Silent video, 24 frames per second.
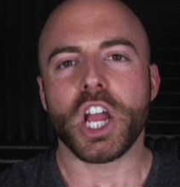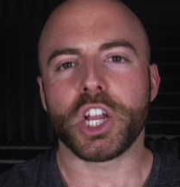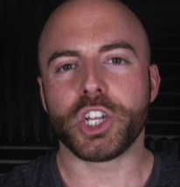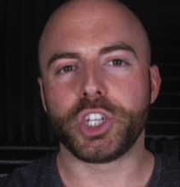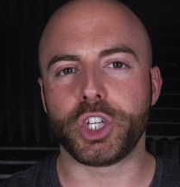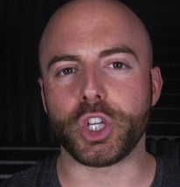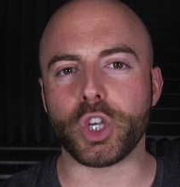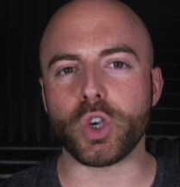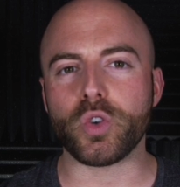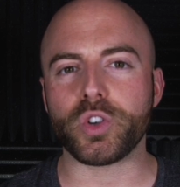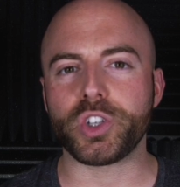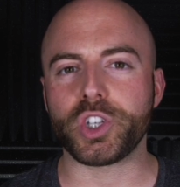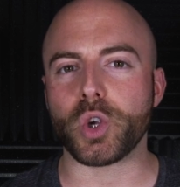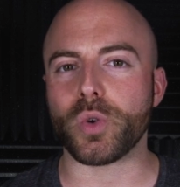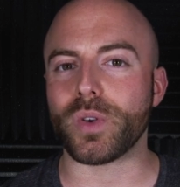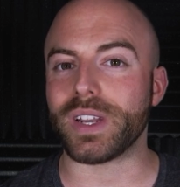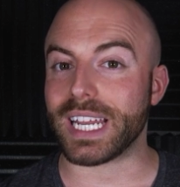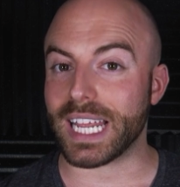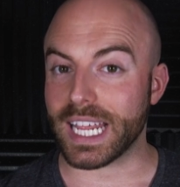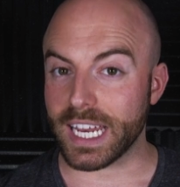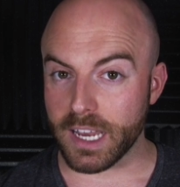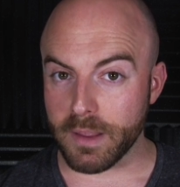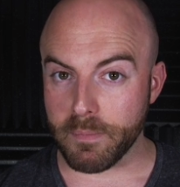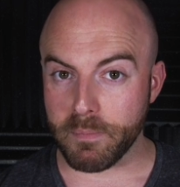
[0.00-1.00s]
due to an
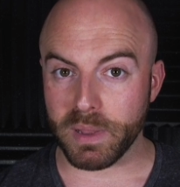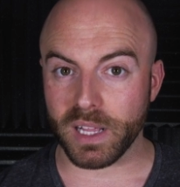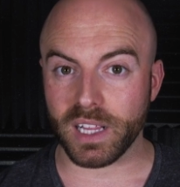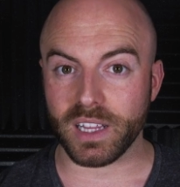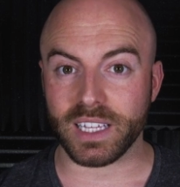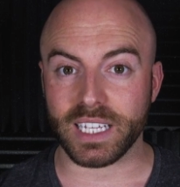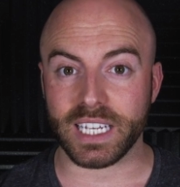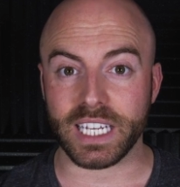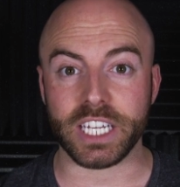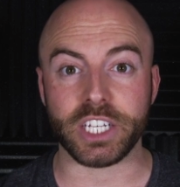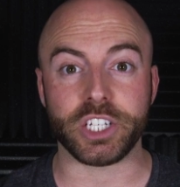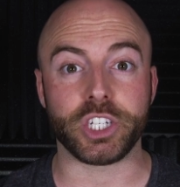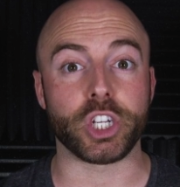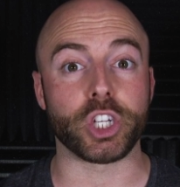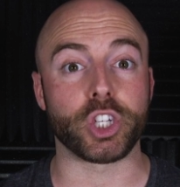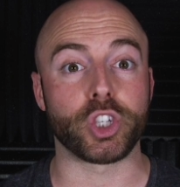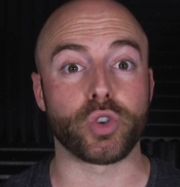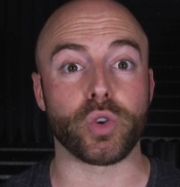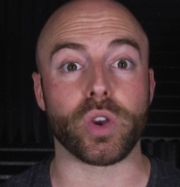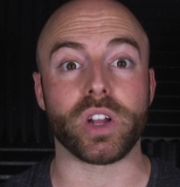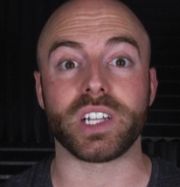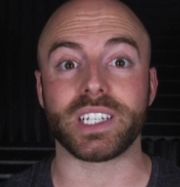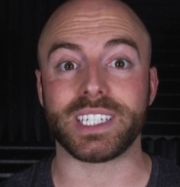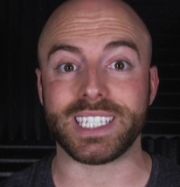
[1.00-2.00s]
inability to
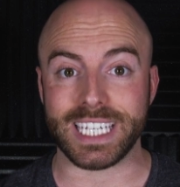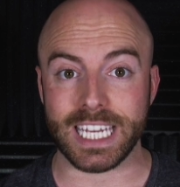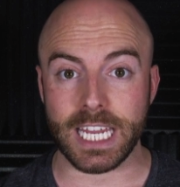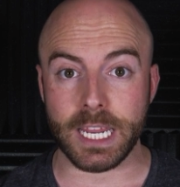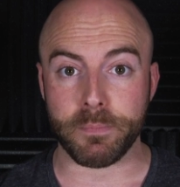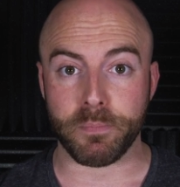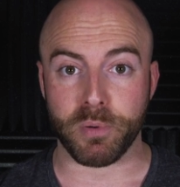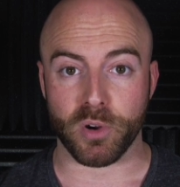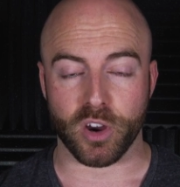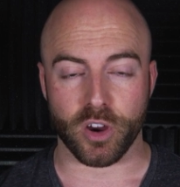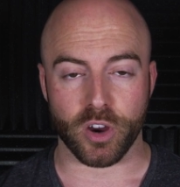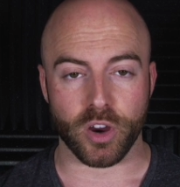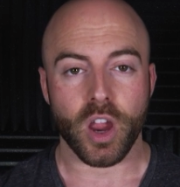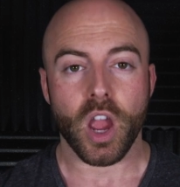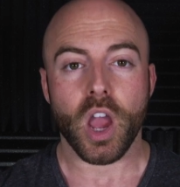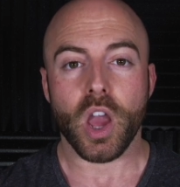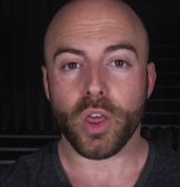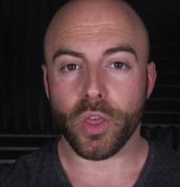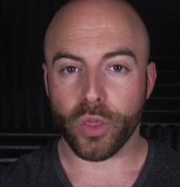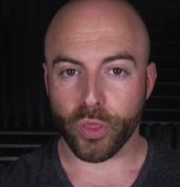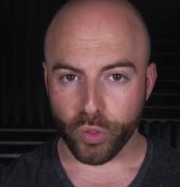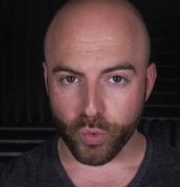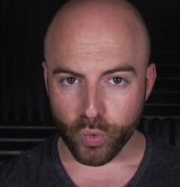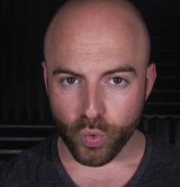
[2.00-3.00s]
drill deeper
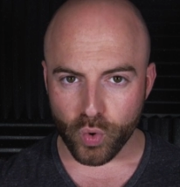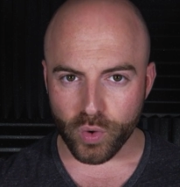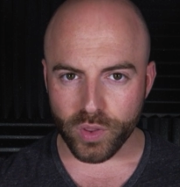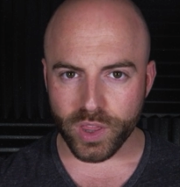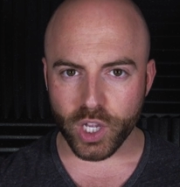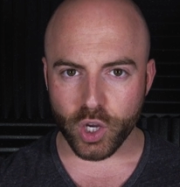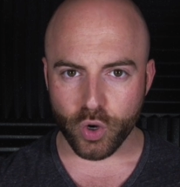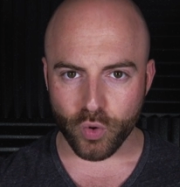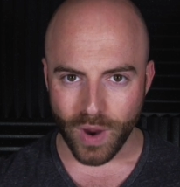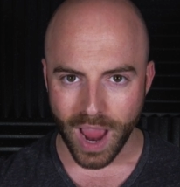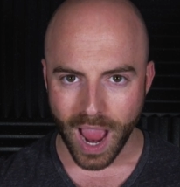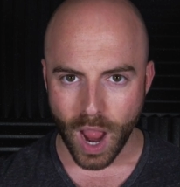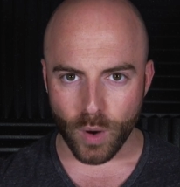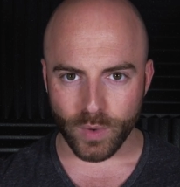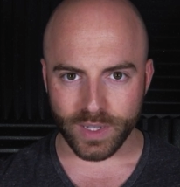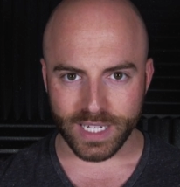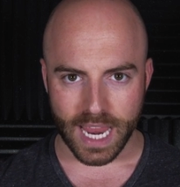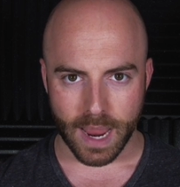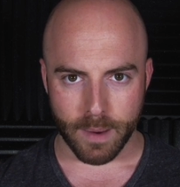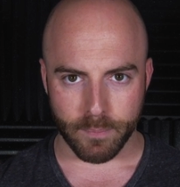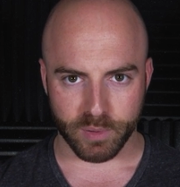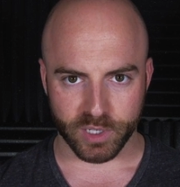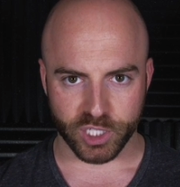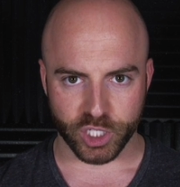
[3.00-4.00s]
through the ground
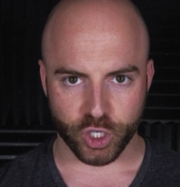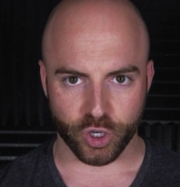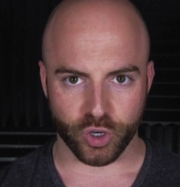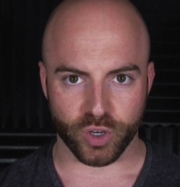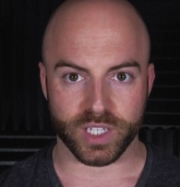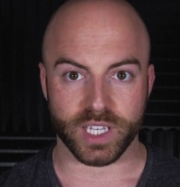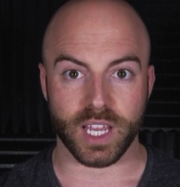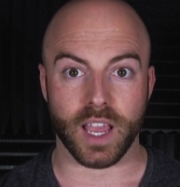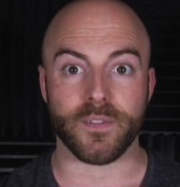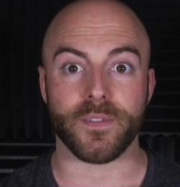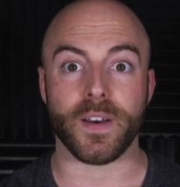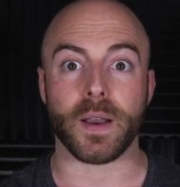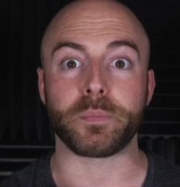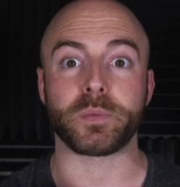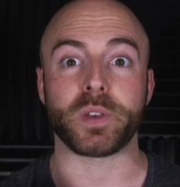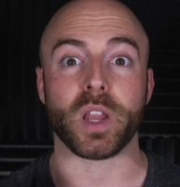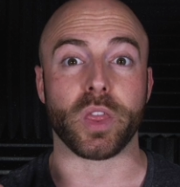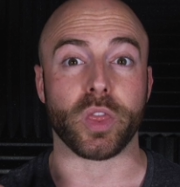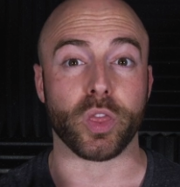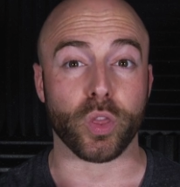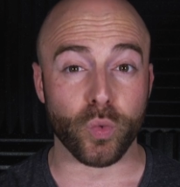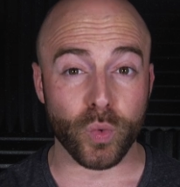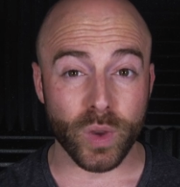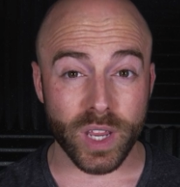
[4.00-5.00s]
temperatures of up to
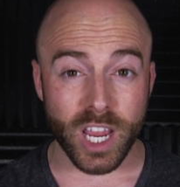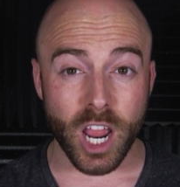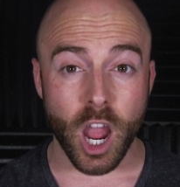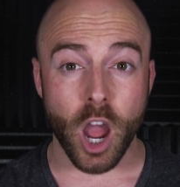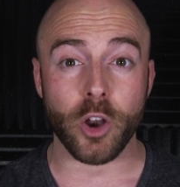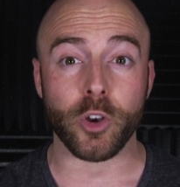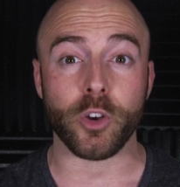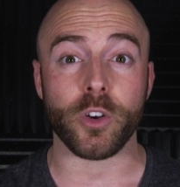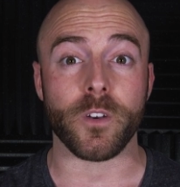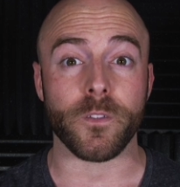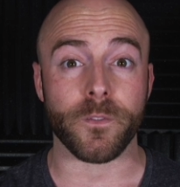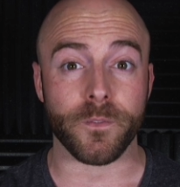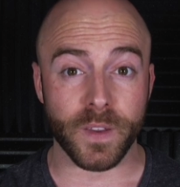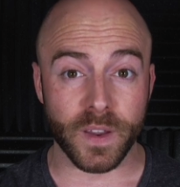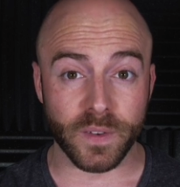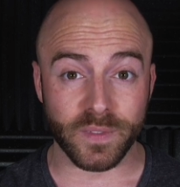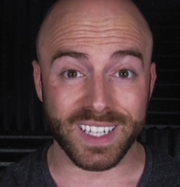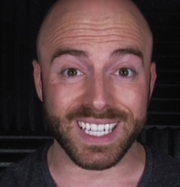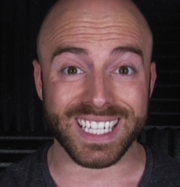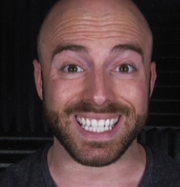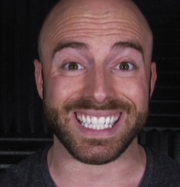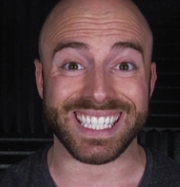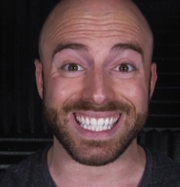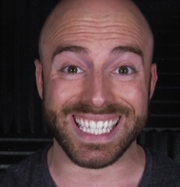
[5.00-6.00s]

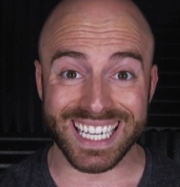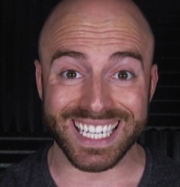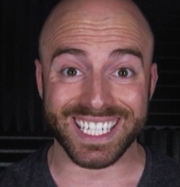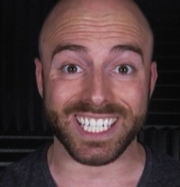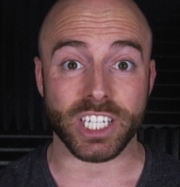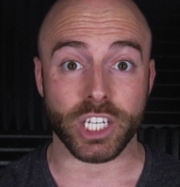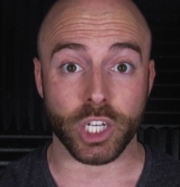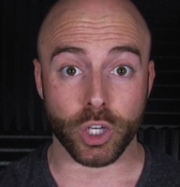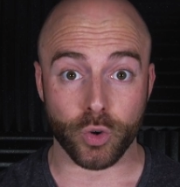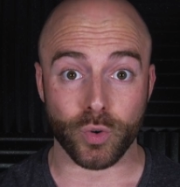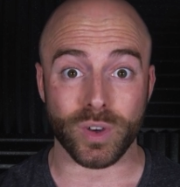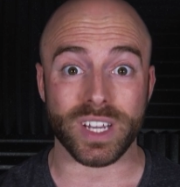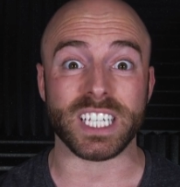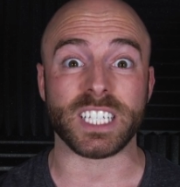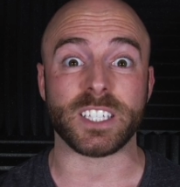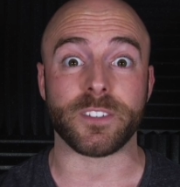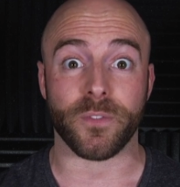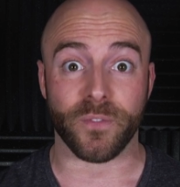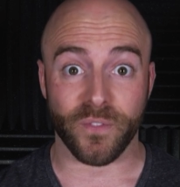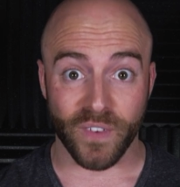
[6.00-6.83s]
356 degrees